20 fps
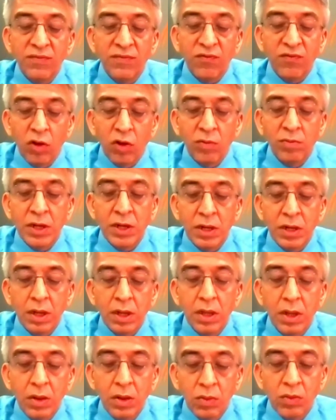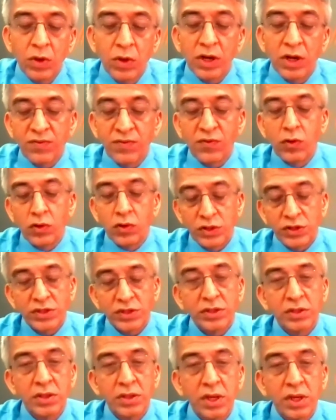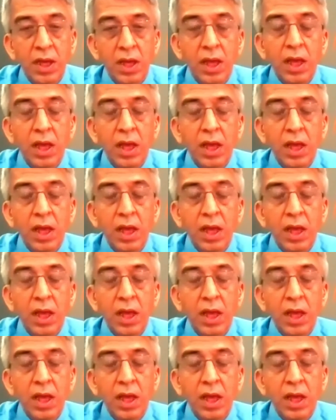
informal workforce.